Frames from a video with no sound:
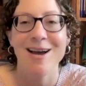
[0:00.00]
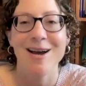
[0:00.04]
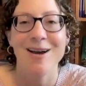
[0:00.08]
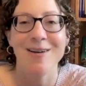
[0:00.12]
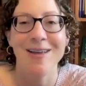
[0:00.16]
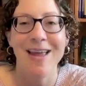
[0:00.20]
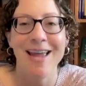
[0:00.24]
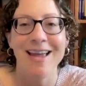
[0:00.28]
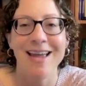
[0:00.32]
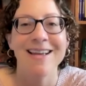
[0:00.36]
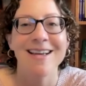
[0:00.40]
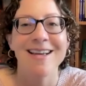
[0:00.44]

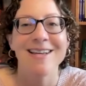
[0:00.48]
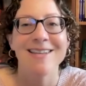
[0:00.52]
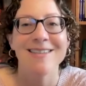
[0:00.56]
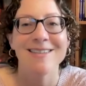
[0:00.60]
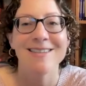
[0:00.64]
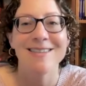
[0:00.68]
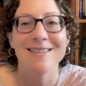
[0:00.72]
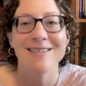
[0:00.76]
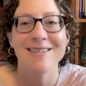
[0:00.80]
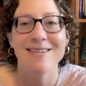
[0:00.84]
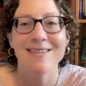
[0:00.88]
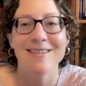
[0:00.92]
Okay.
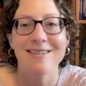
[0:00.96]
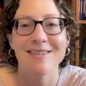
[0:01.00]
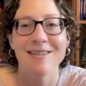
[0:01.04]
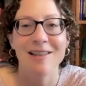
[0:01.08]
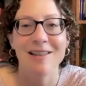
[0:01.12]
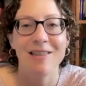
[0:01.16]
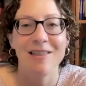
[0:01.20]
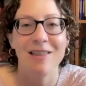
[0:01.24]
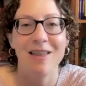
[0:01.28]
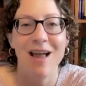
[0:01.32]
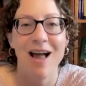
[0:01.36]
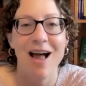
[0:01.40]
So there's a
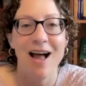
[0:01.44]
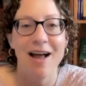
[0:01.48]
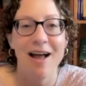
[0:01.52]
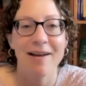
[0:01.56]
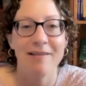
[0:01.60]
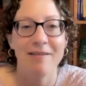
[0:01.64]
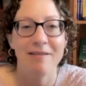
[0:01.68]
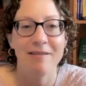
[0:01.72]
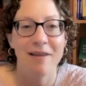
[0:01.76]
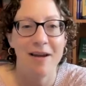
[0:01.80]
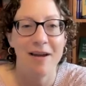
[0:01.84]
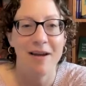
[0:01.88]
lot
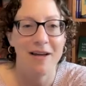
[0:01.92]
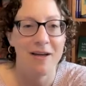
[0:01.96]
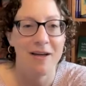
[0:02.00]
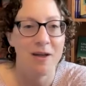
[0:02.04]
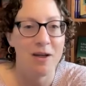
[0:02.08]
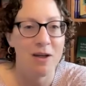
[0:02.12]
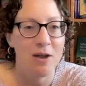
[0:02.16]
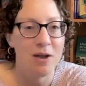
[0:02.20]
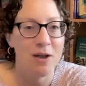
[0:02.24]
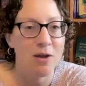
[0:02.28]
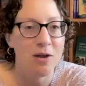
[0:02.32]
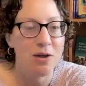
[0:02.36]
of
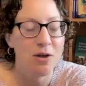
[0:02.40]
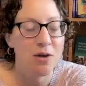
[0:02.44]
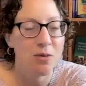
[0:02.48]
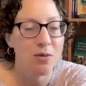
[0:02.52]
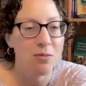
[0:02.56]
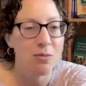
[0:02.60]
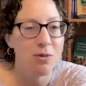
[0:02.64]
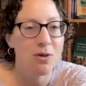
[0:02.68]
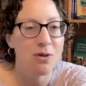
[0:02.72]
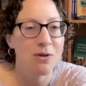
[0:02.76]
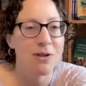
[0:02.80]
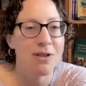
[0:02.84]

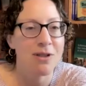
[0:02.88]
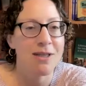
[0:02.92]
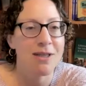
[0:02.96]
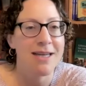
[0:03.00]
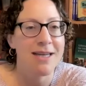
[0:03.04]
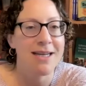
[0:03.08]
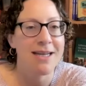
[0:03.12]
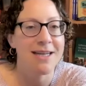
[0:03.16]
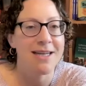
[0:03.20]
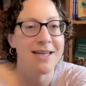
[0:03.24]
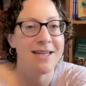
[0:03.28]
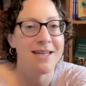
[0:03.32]

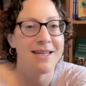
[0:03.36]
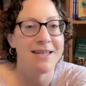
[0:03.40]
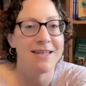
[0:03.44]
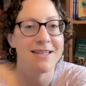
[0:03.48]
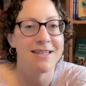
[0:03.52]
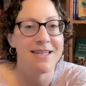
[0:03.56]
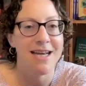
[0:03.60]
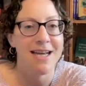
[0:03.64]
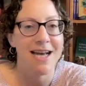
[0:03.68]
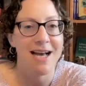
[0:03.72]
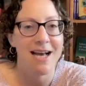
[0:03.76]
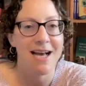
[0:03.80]
accumulated